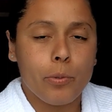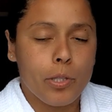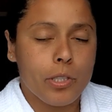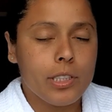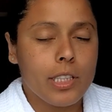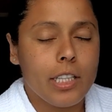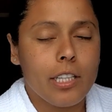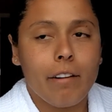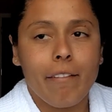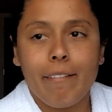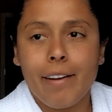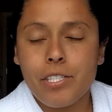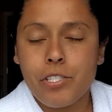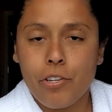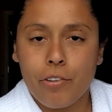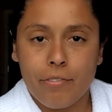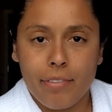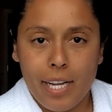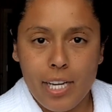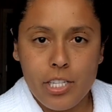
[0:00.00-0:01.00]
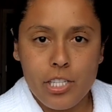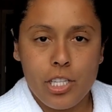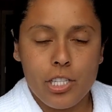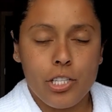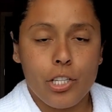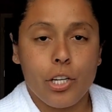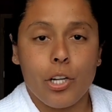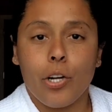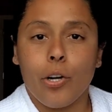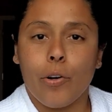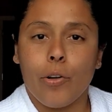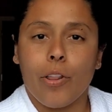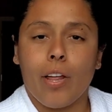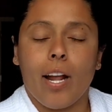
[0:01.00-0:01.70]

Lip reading: will need a reservation to go